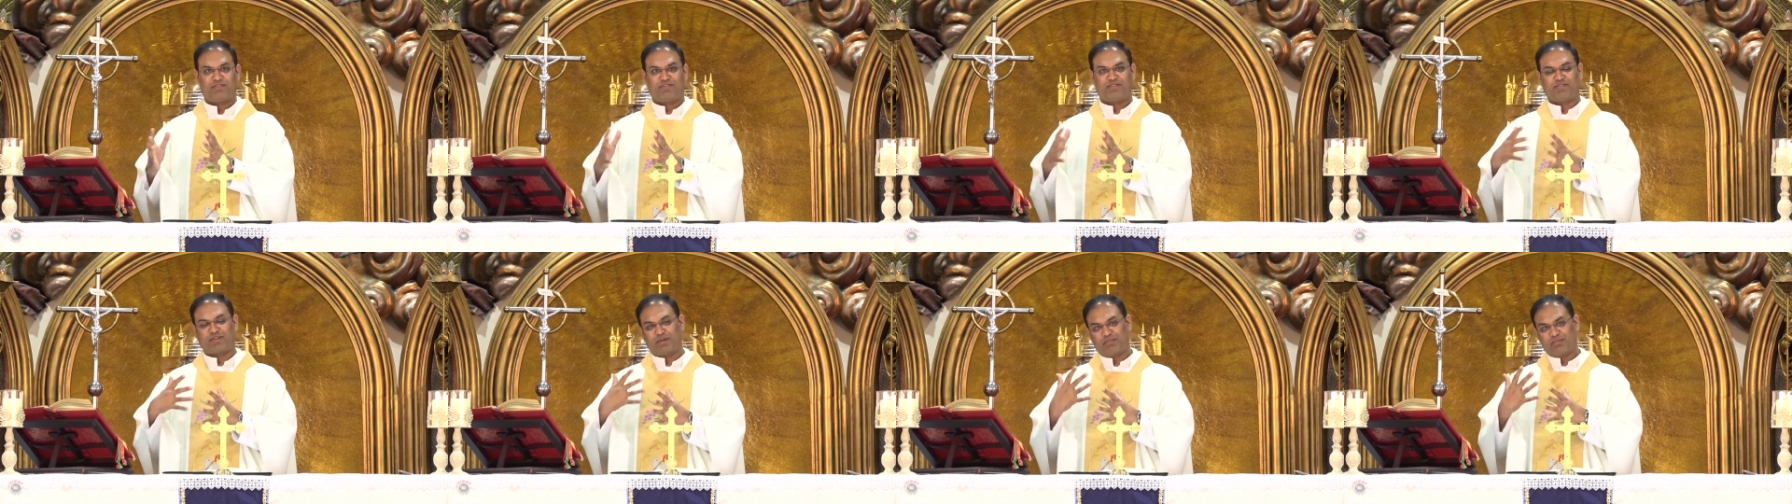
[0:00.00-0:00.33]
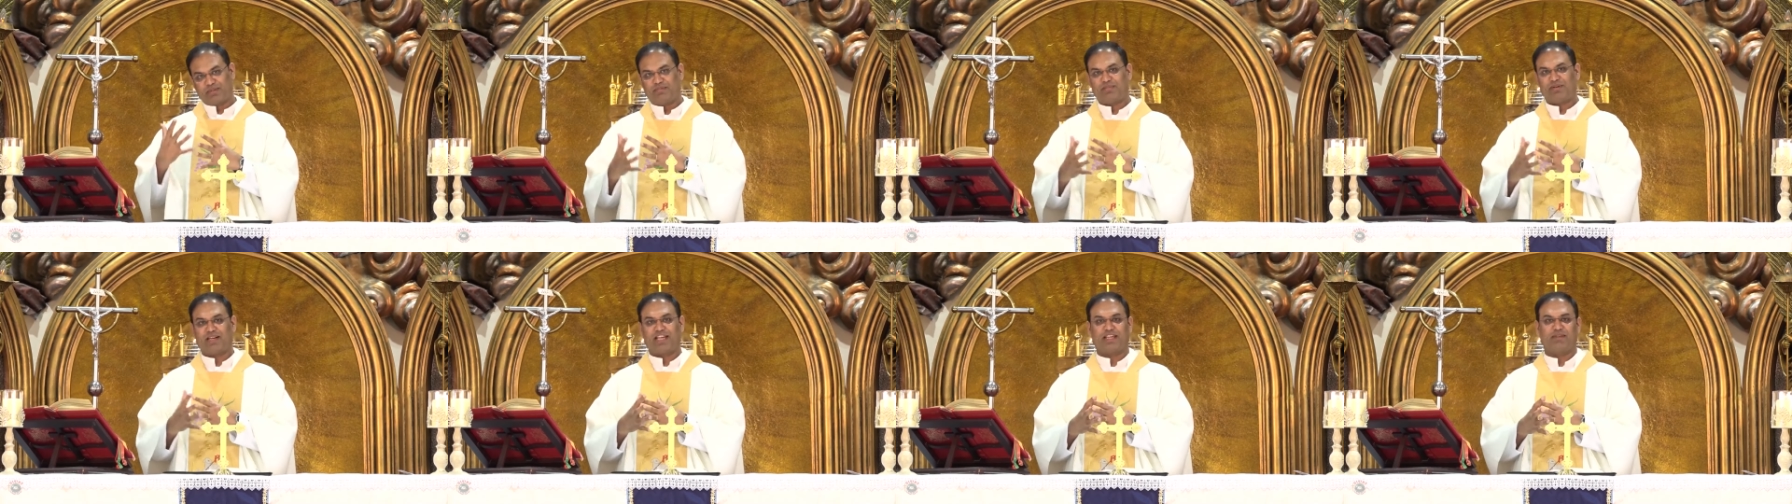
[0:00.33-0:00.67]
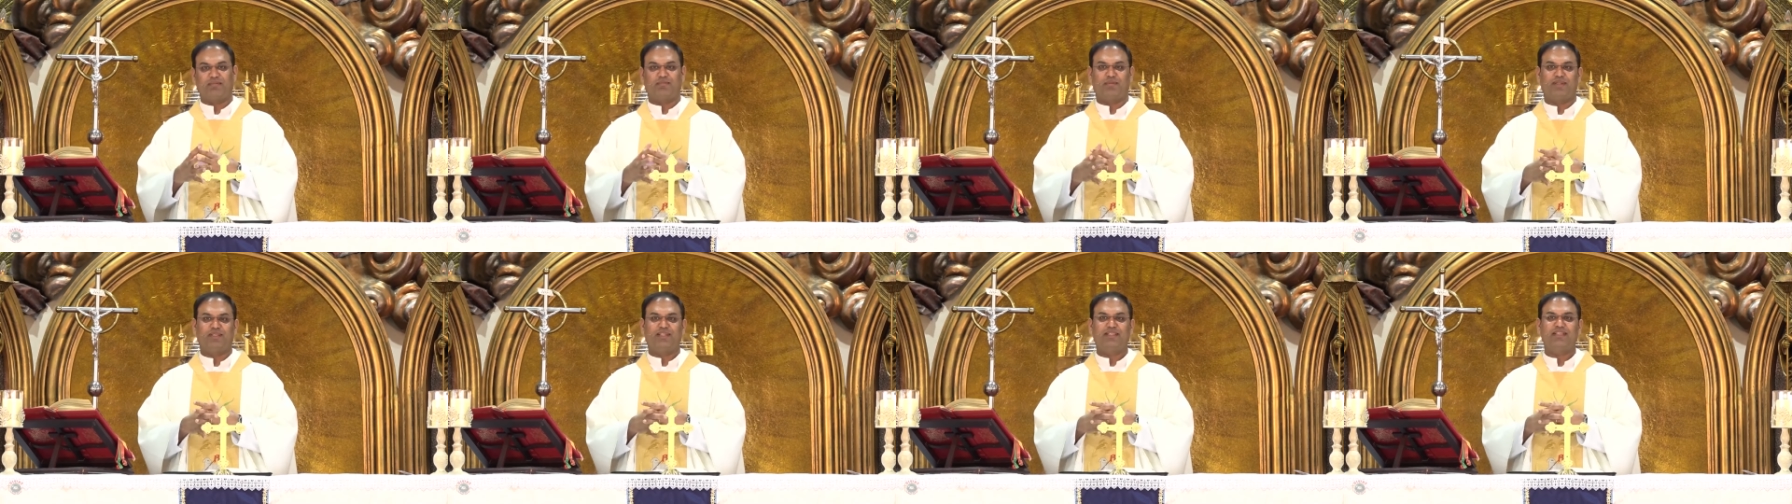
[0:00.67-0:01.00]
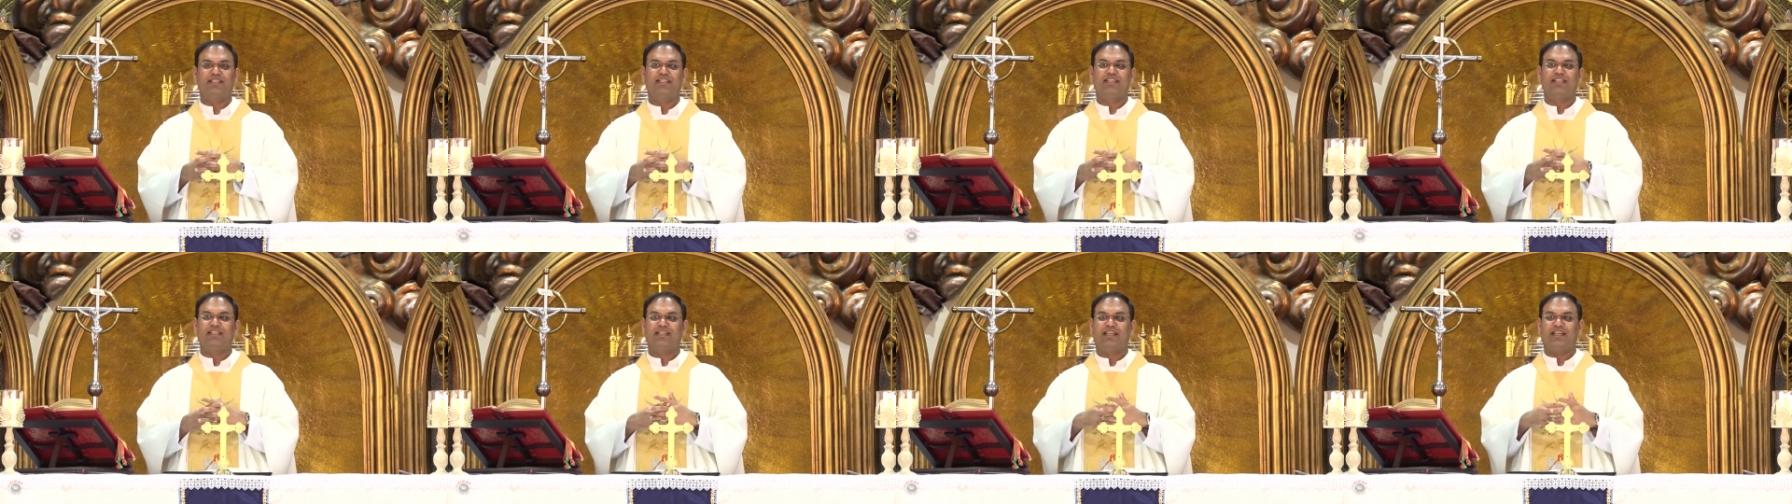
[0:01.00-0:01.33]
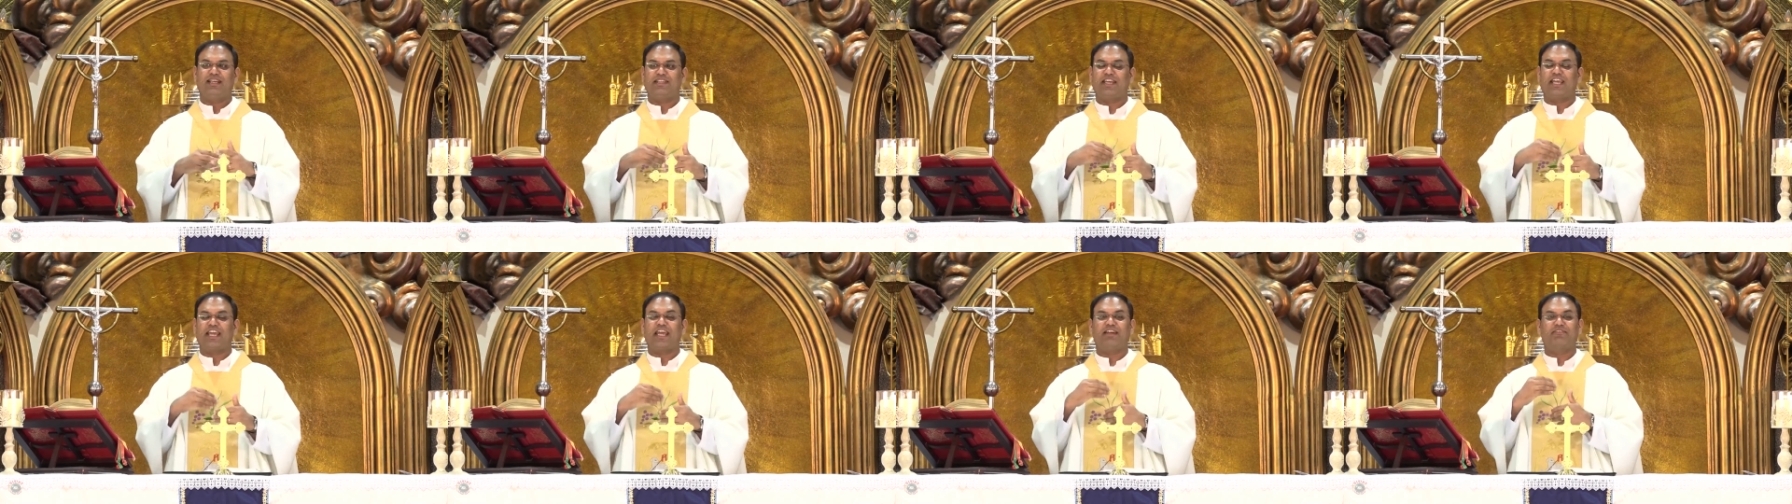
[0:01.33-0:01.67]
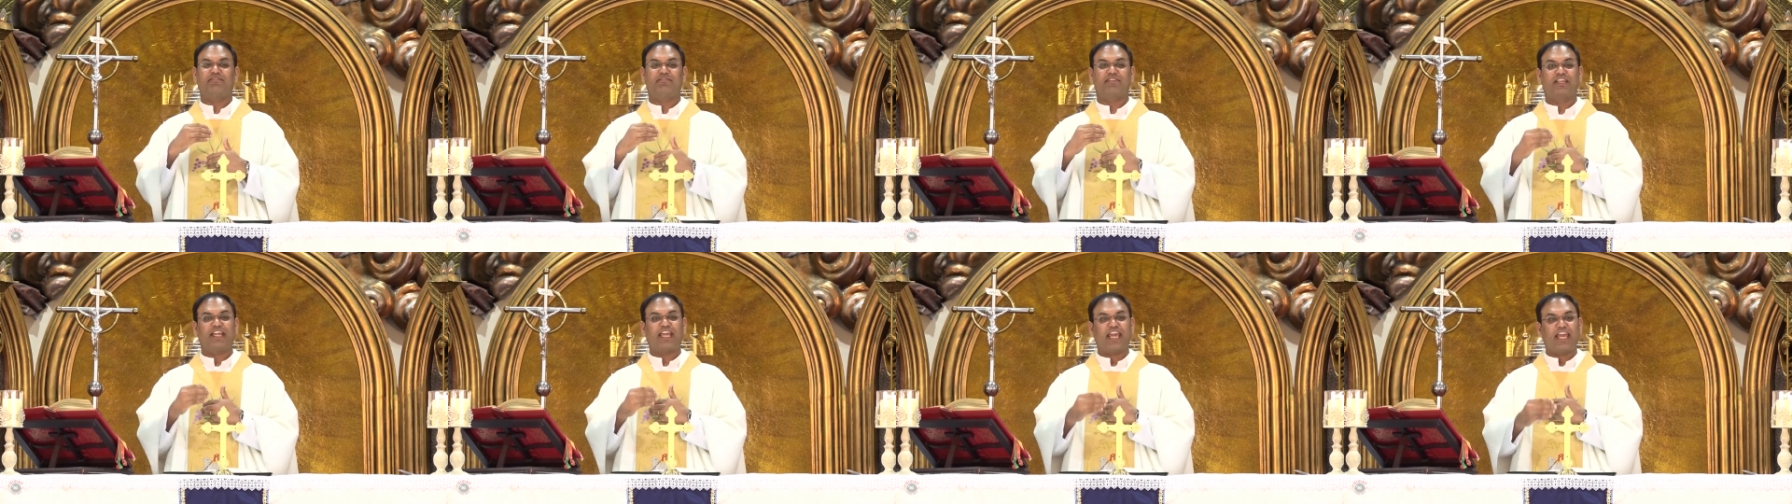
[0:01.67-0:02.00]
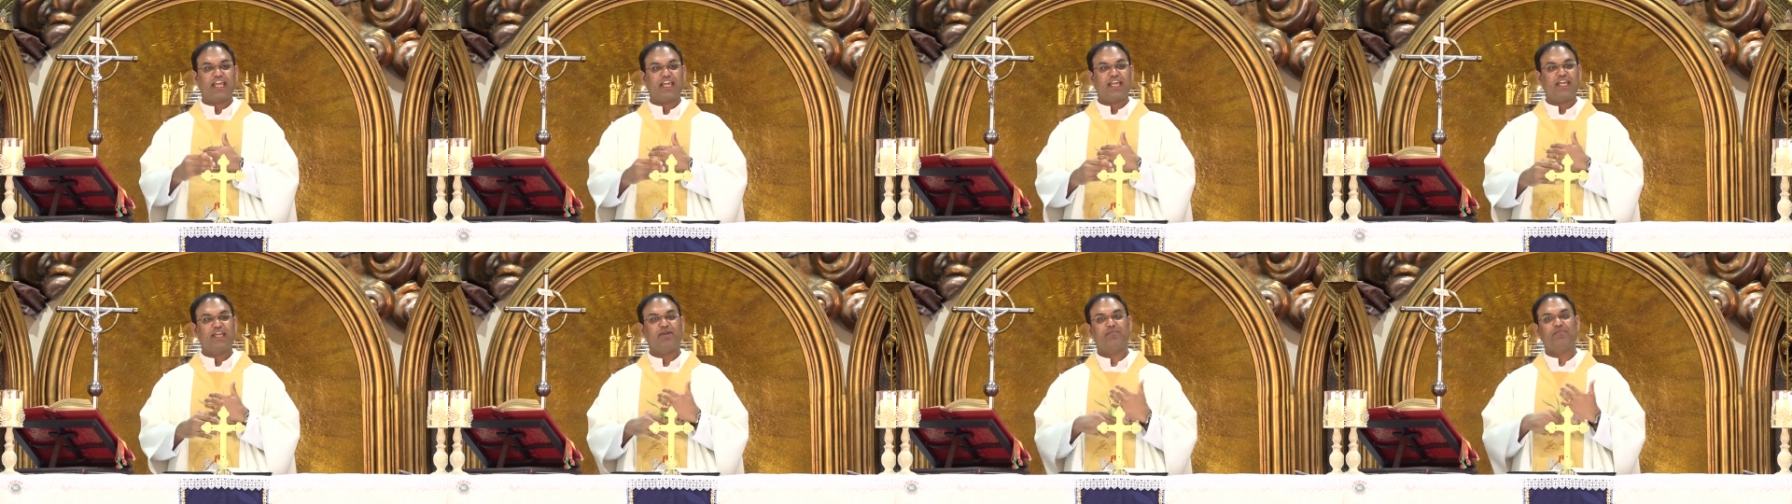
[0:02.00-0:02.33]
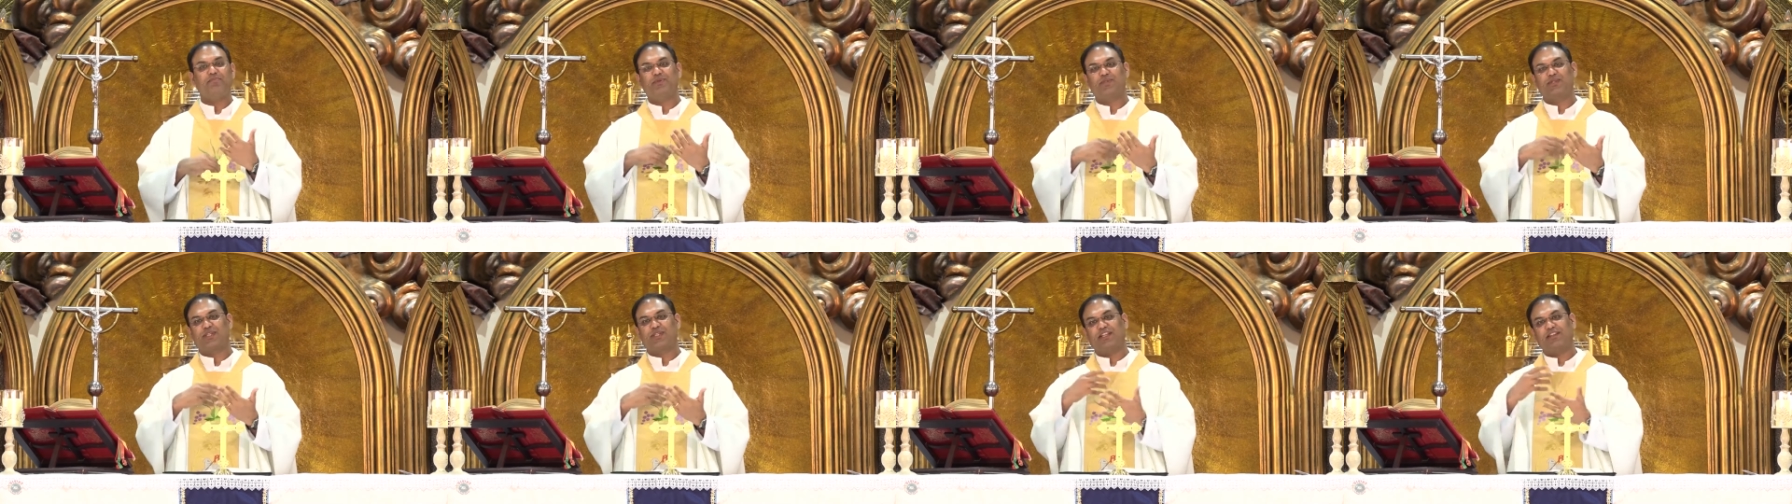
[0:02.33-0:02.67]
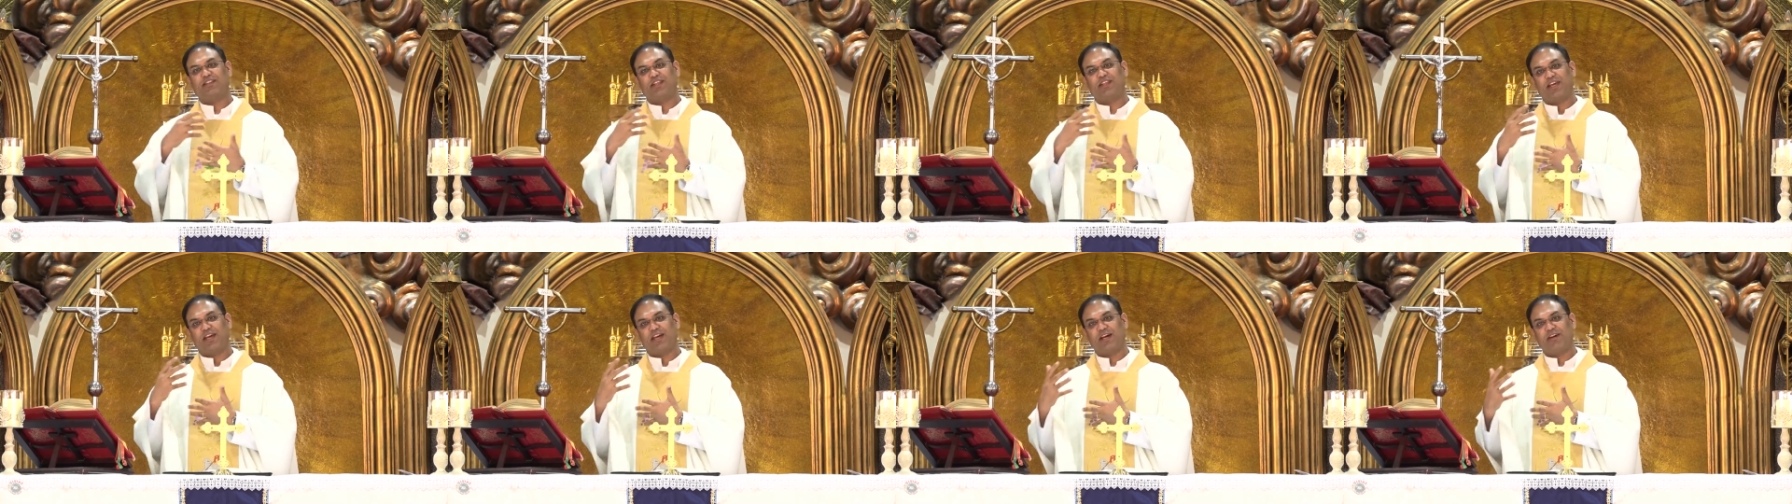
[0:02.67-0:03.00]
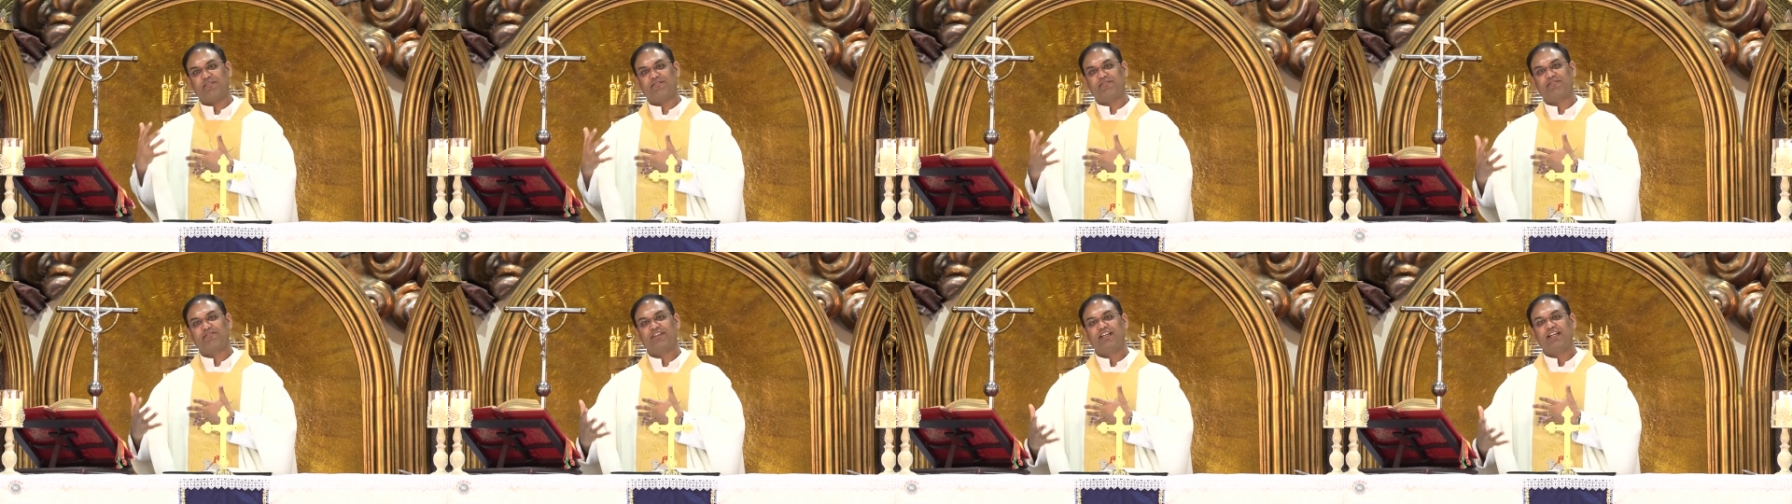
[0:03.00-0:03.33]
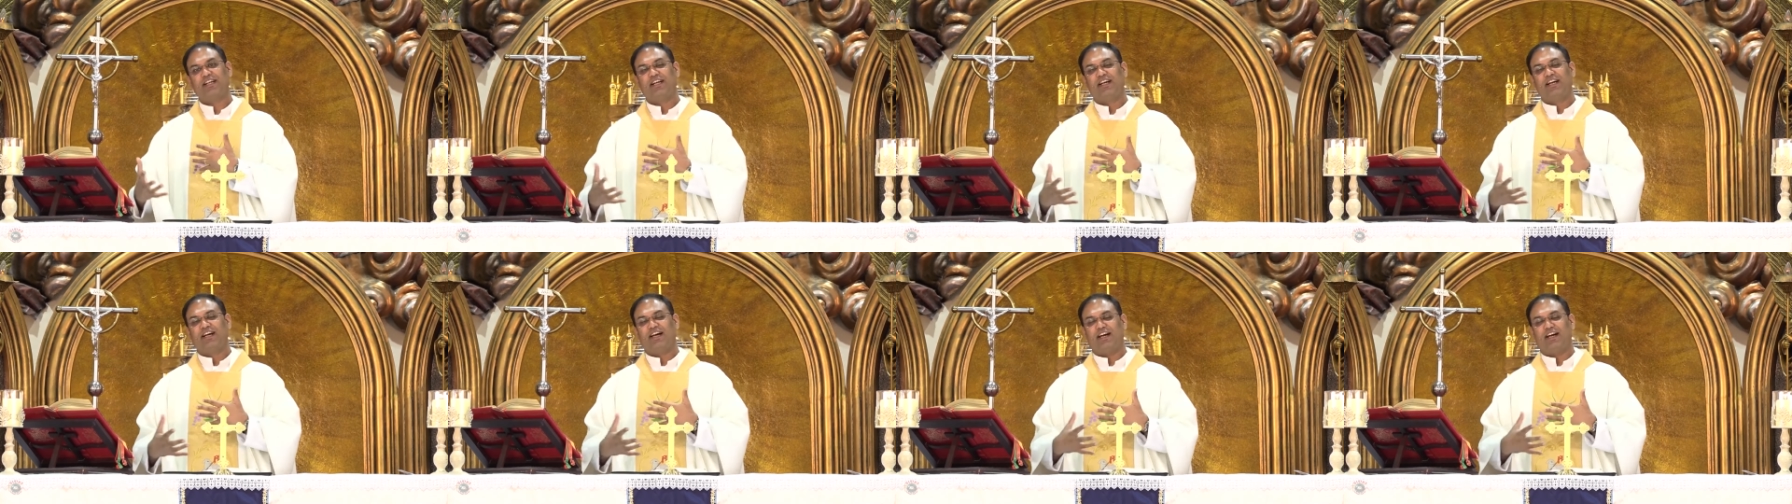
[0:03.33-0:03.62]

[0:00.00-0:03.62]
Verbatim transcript: from the Bible and they have games and they have